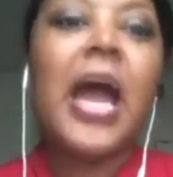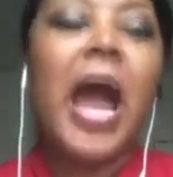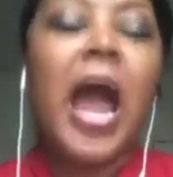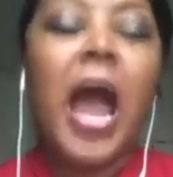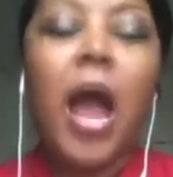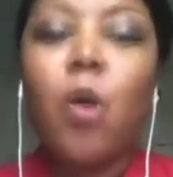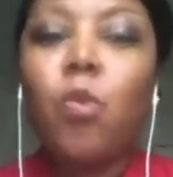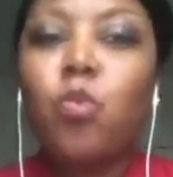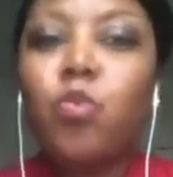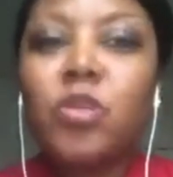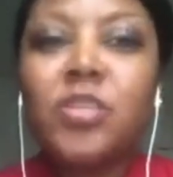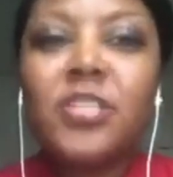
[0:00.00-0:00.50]

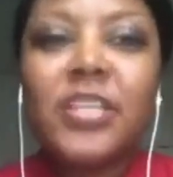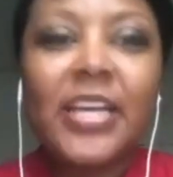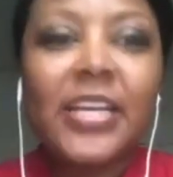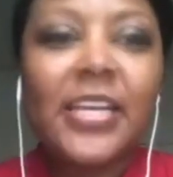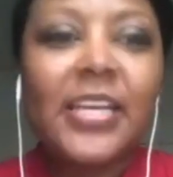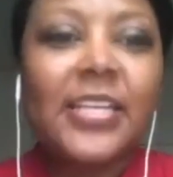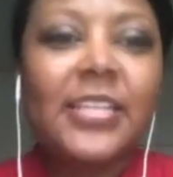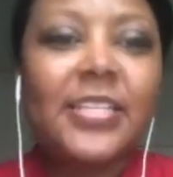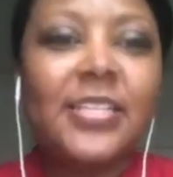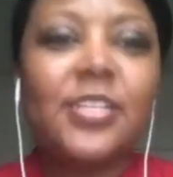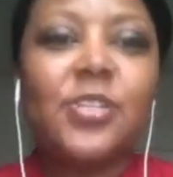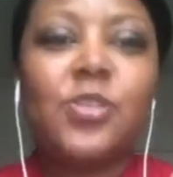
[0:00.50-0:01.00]
I wish I
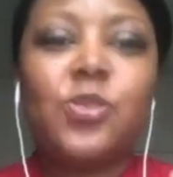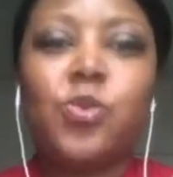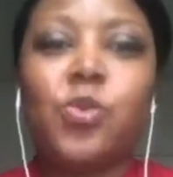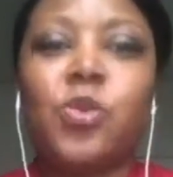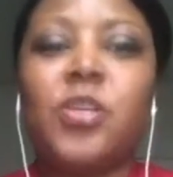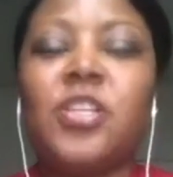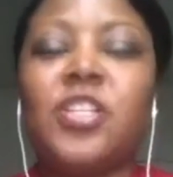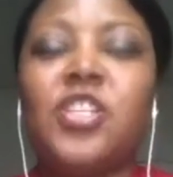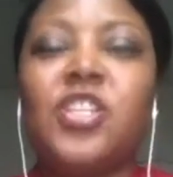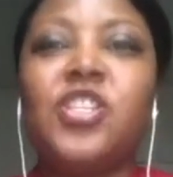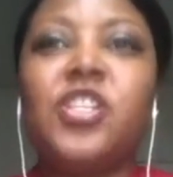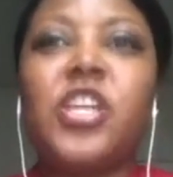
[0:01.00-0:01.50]
could just
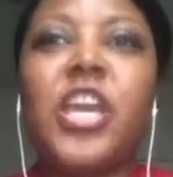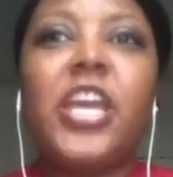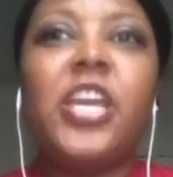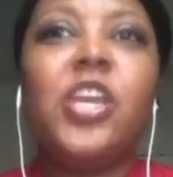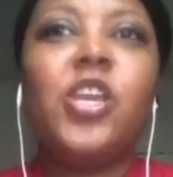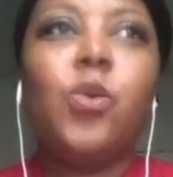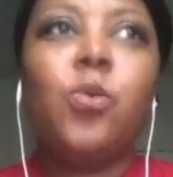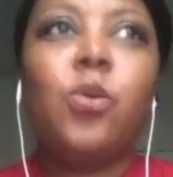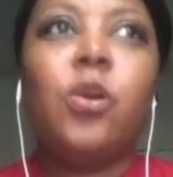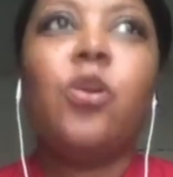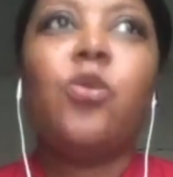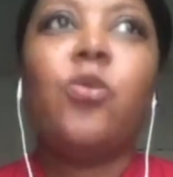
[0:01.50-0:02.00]
sort of shake
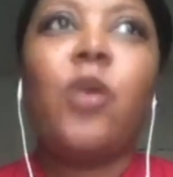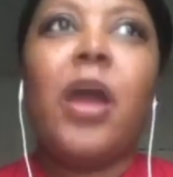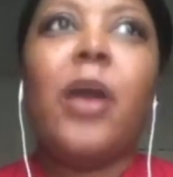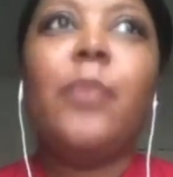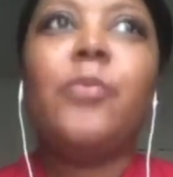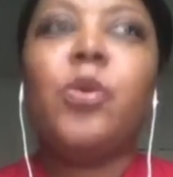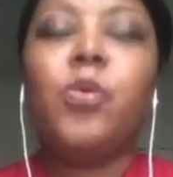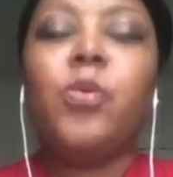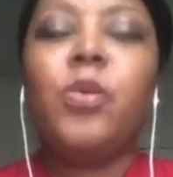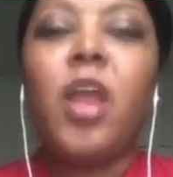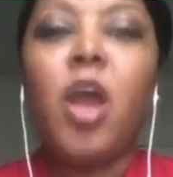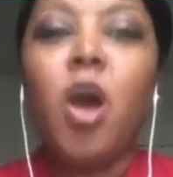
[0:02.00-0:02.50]
you and
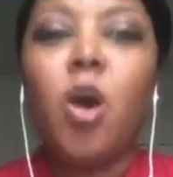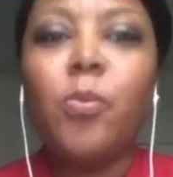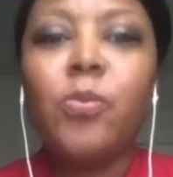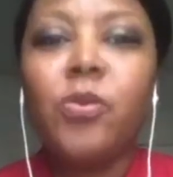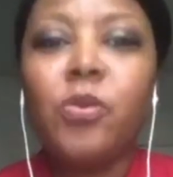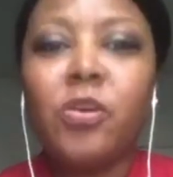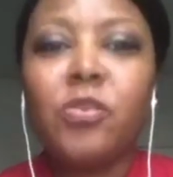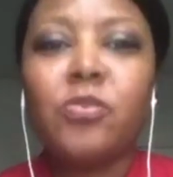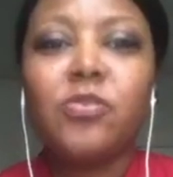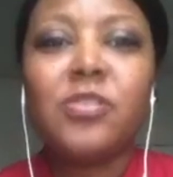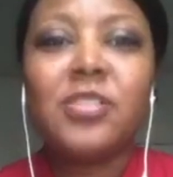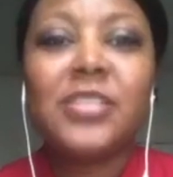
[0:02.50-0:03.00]
grab you and help
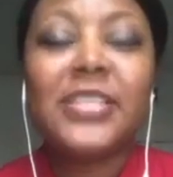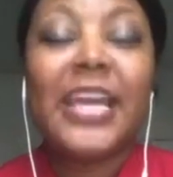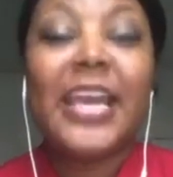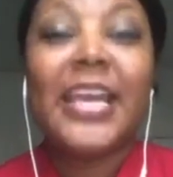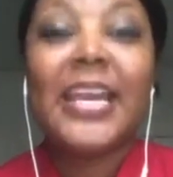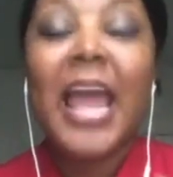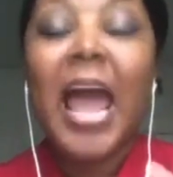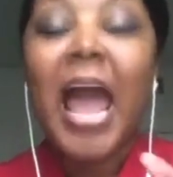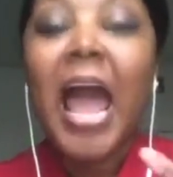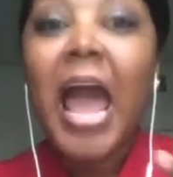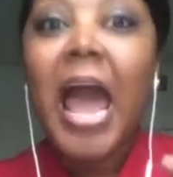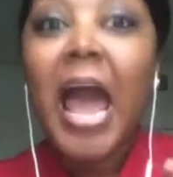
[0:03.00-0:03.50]
you
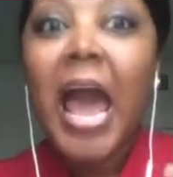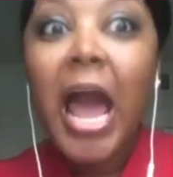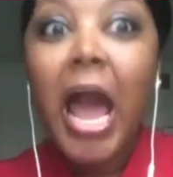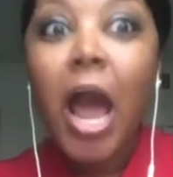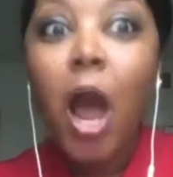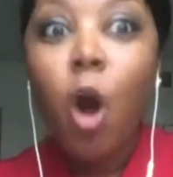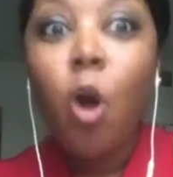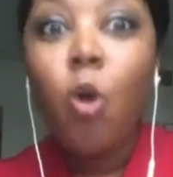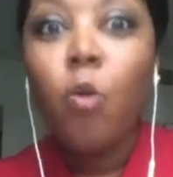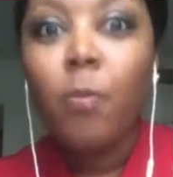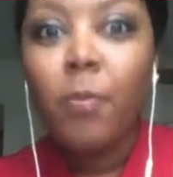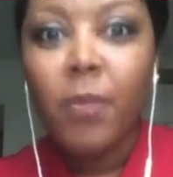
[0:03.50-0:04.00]
understand
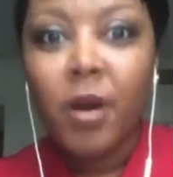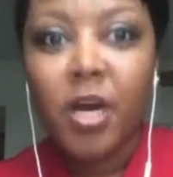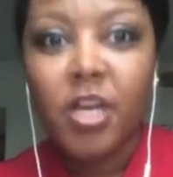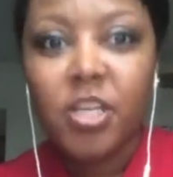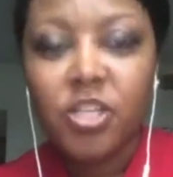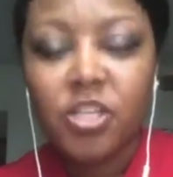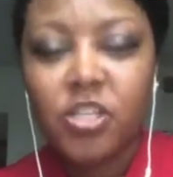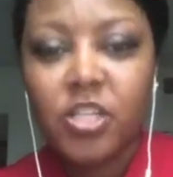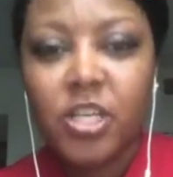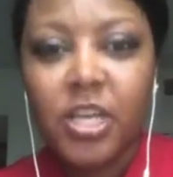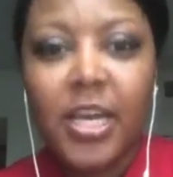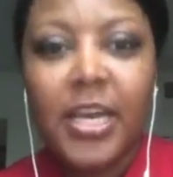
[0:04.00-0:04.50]
how
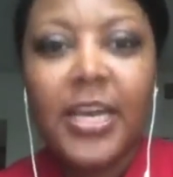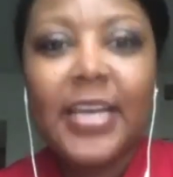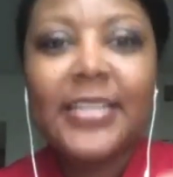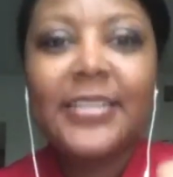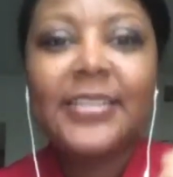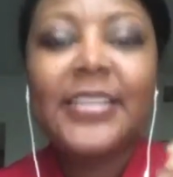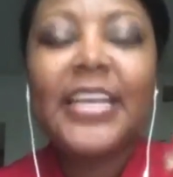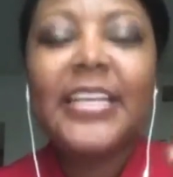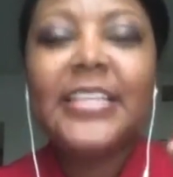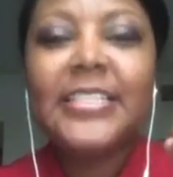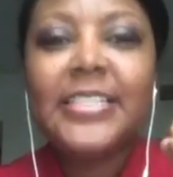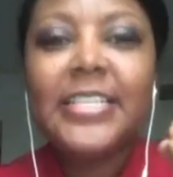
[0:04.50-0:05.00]
much
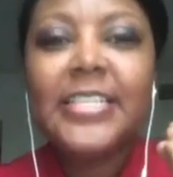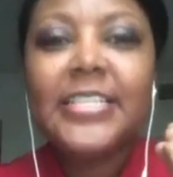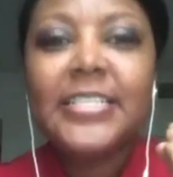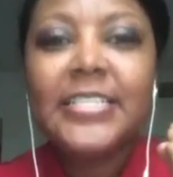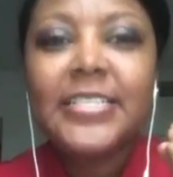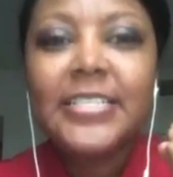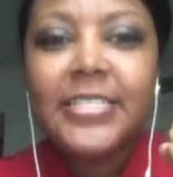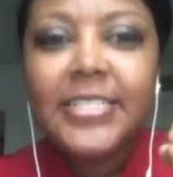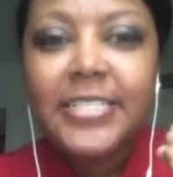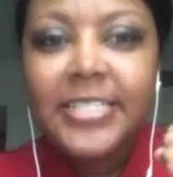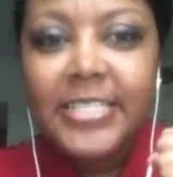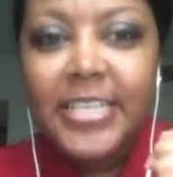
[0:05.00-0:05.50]
they did
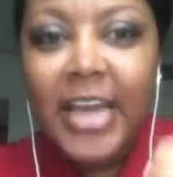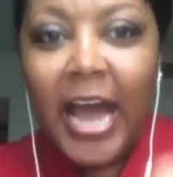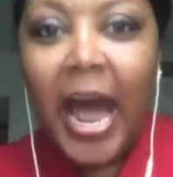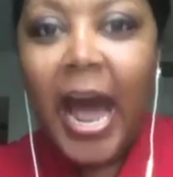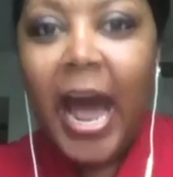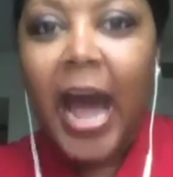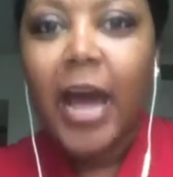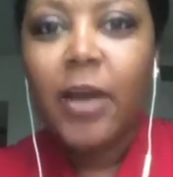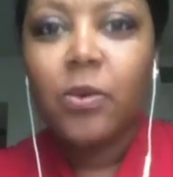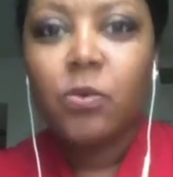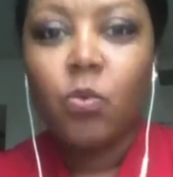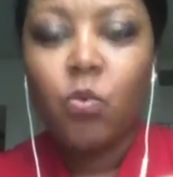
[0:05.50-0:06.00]

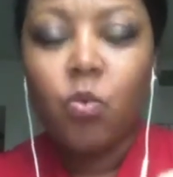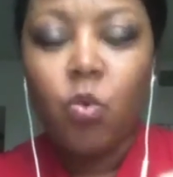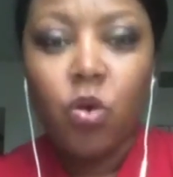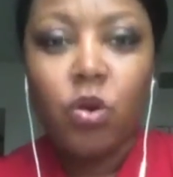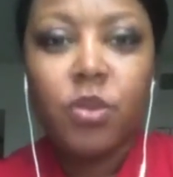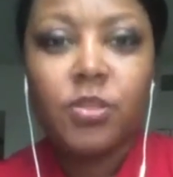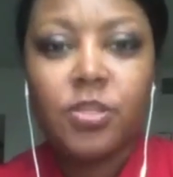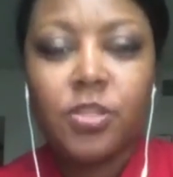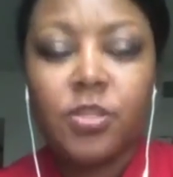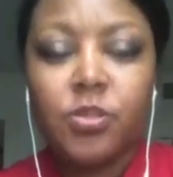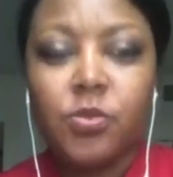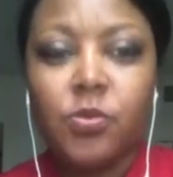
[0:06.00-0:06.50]
not
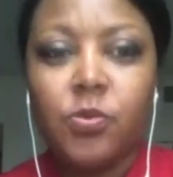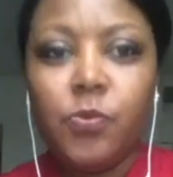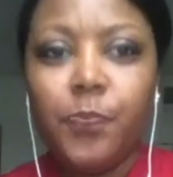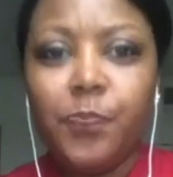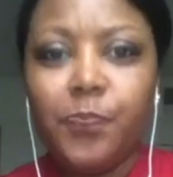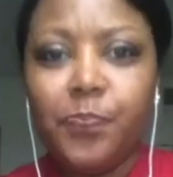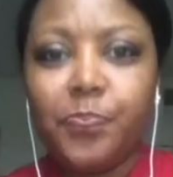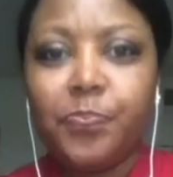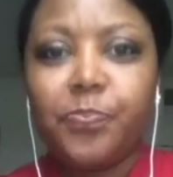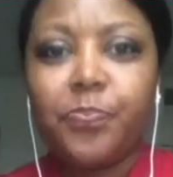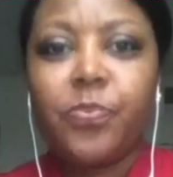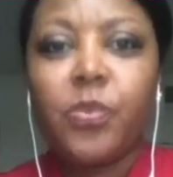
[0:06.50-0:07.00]
want to
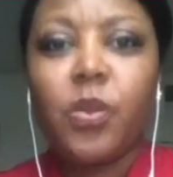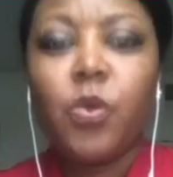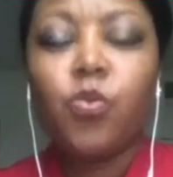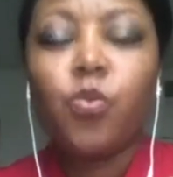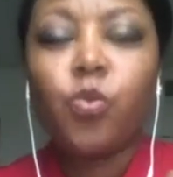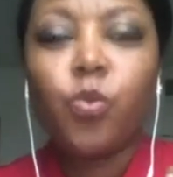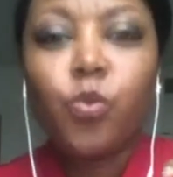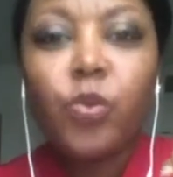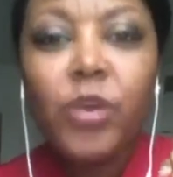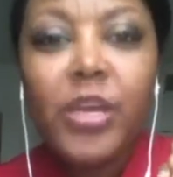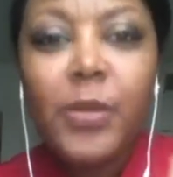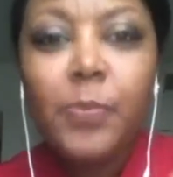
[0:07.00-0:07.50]

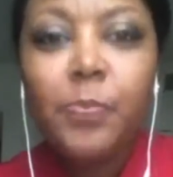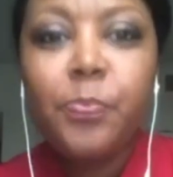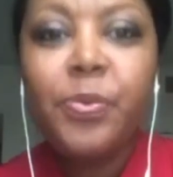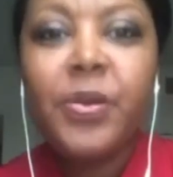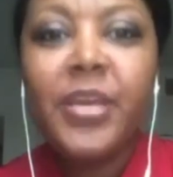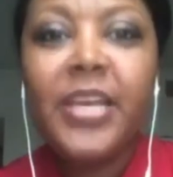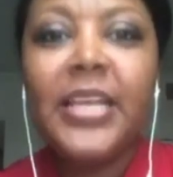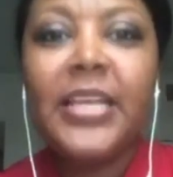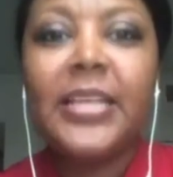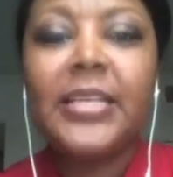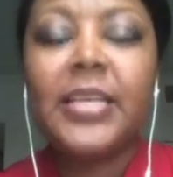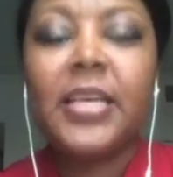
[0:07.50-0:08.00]

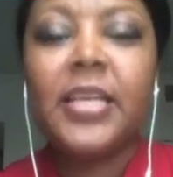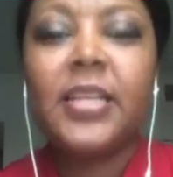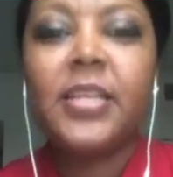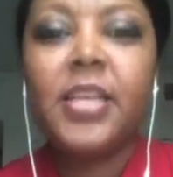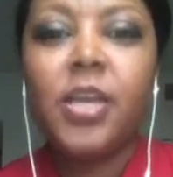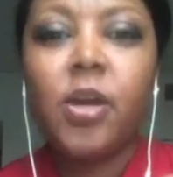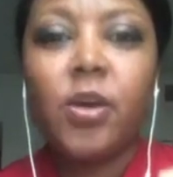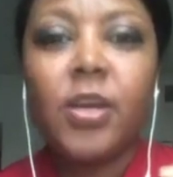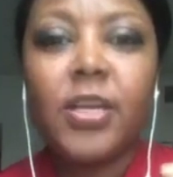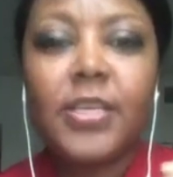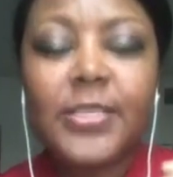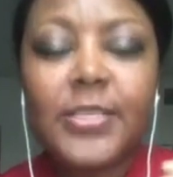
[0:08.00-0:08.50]
repeat
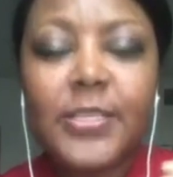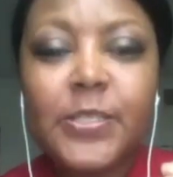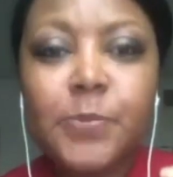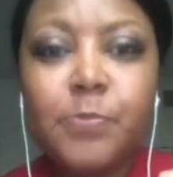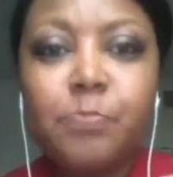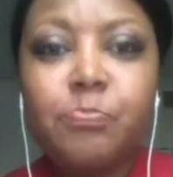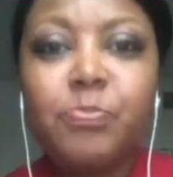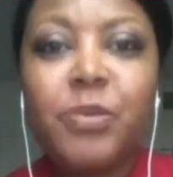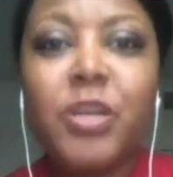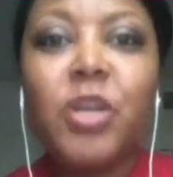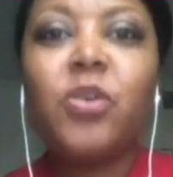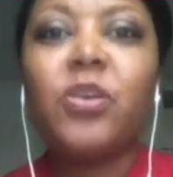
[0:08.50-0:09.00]
their
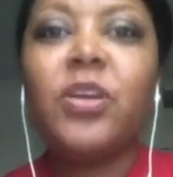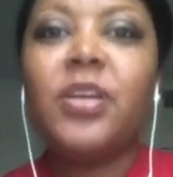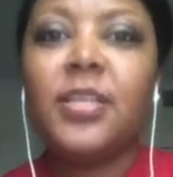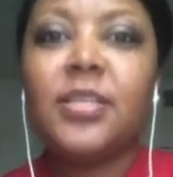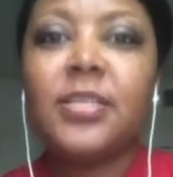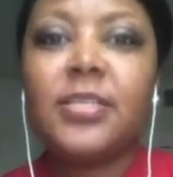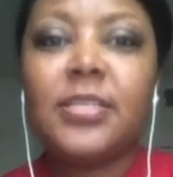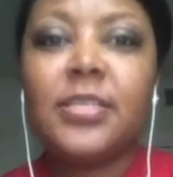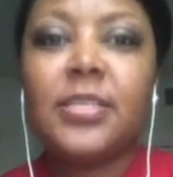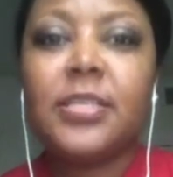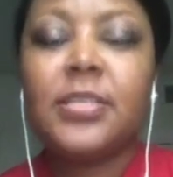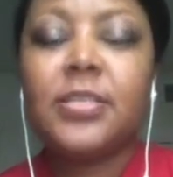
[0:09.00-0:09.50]

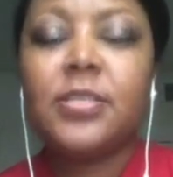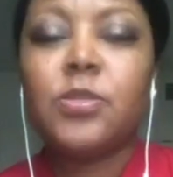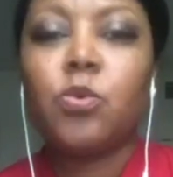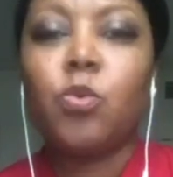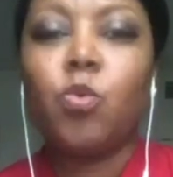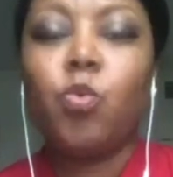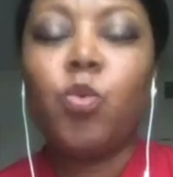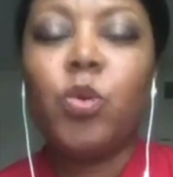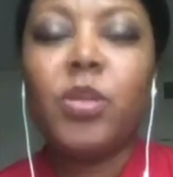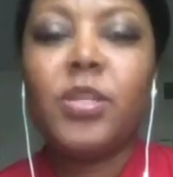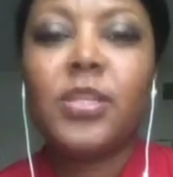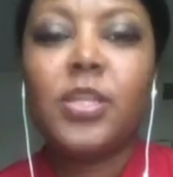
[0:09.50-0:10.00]
experiences
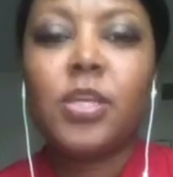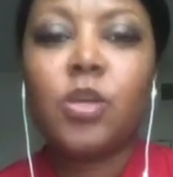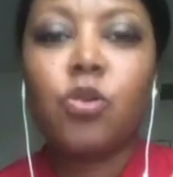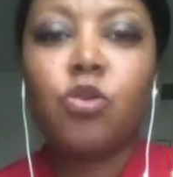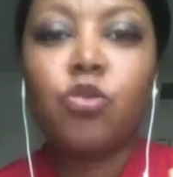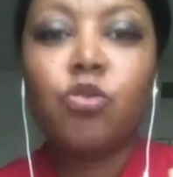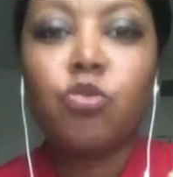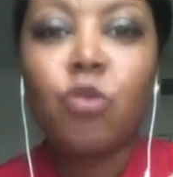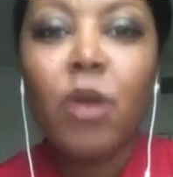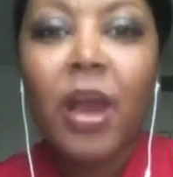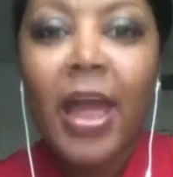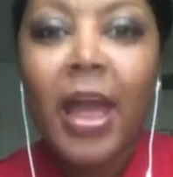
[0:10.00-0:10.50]
with the
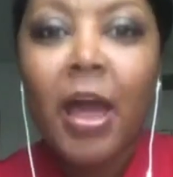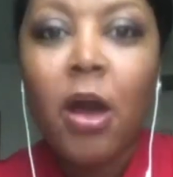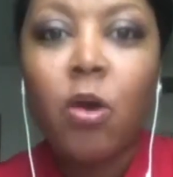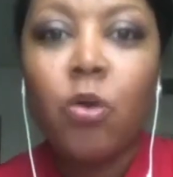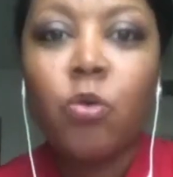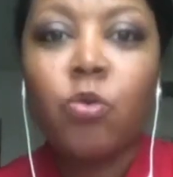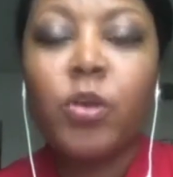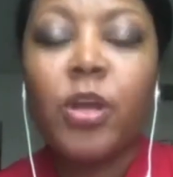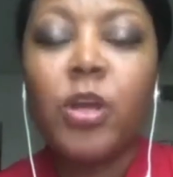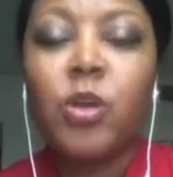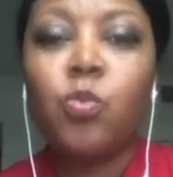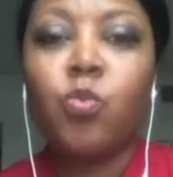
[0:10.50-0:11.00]

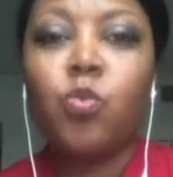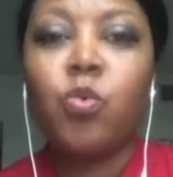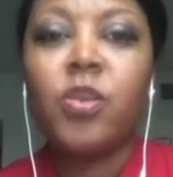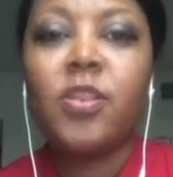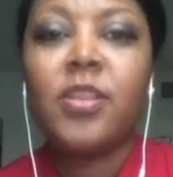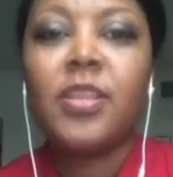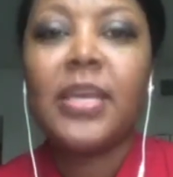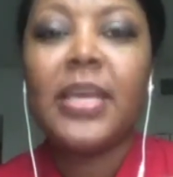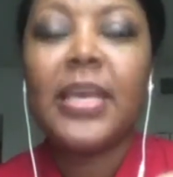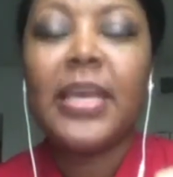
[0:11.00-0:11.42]
crown and with